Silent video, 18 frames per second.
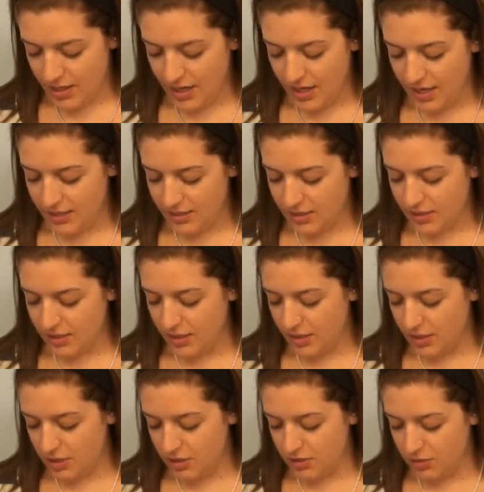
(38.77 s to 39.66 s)
8 to 10
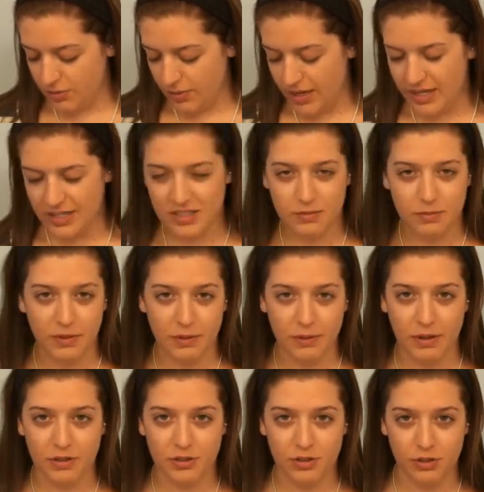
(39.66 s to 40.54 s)
inches away and spray
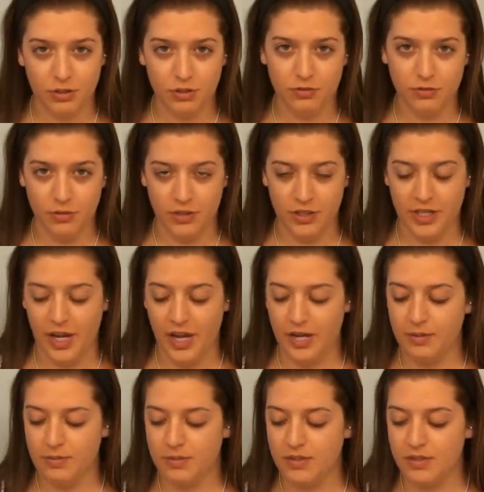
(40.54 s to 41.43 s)
about 2 to 4
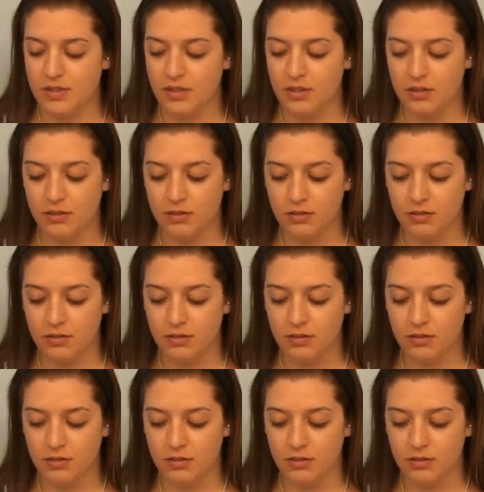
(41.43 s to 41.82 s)
times.